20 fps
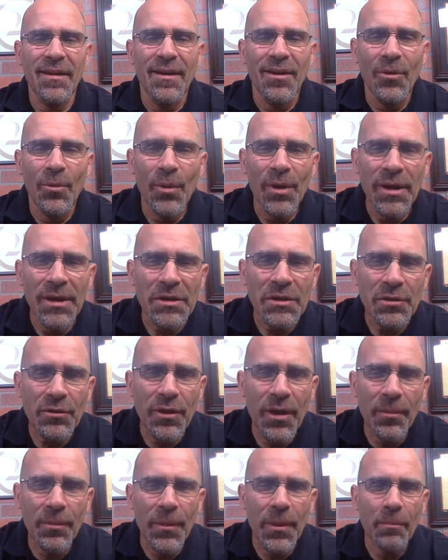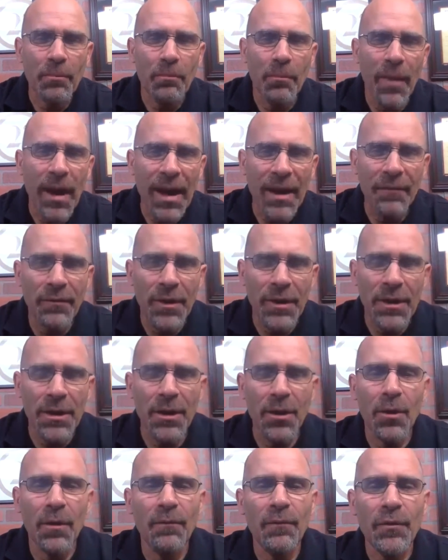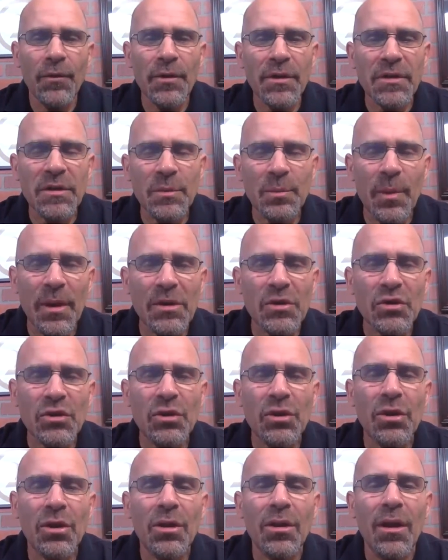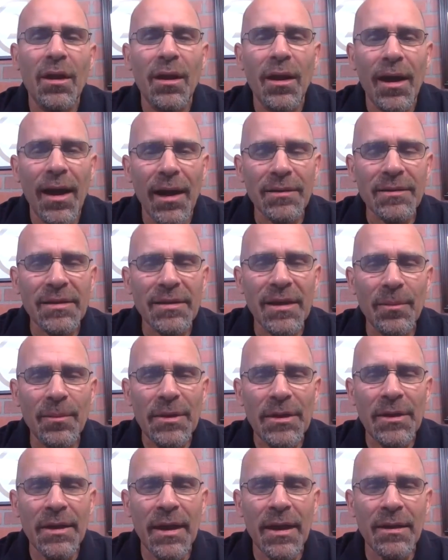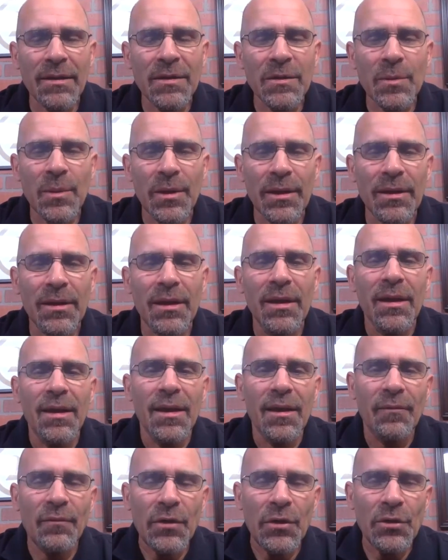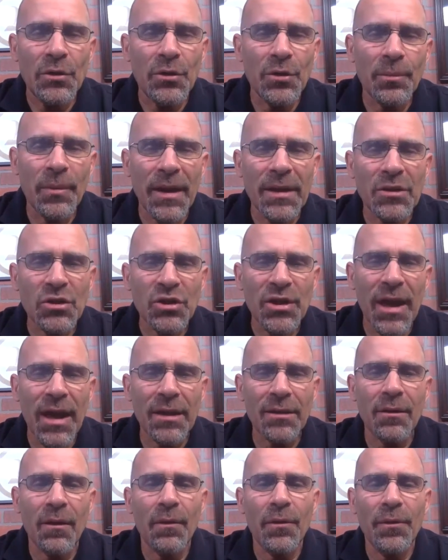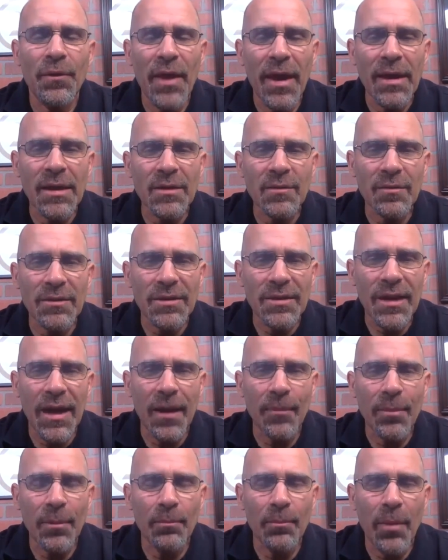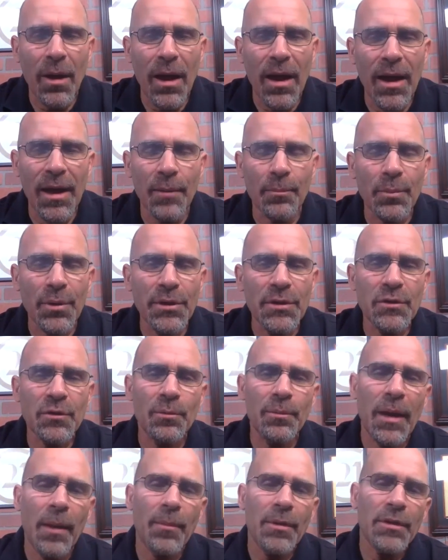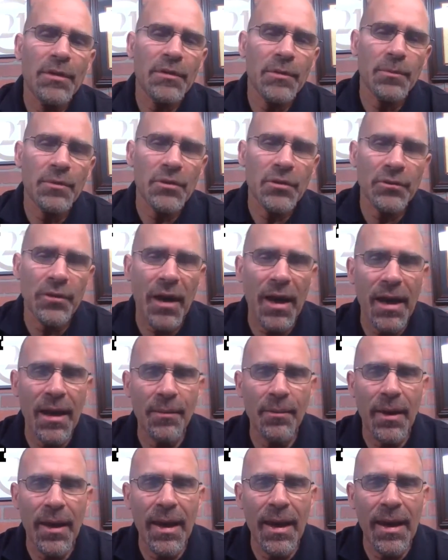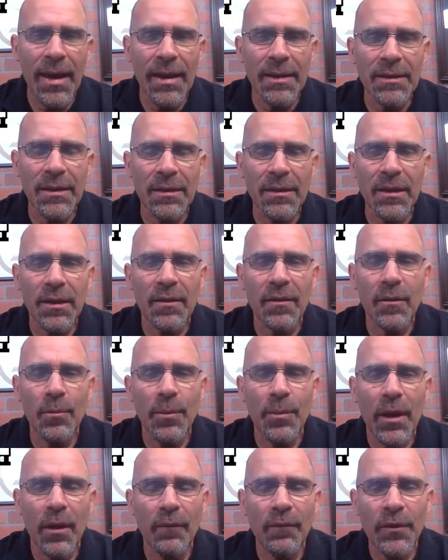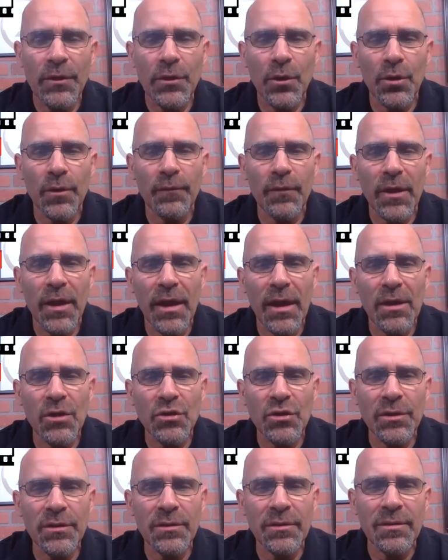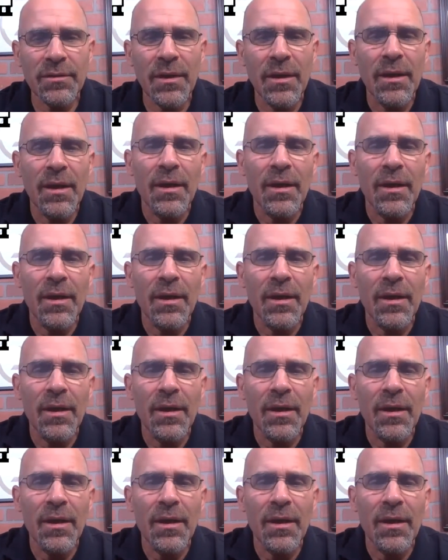We interrupt my video for a special housekeeping announcement. If you're new to my channel, thanks for stopping by. Please remember to subscribe and click the bell for notifications.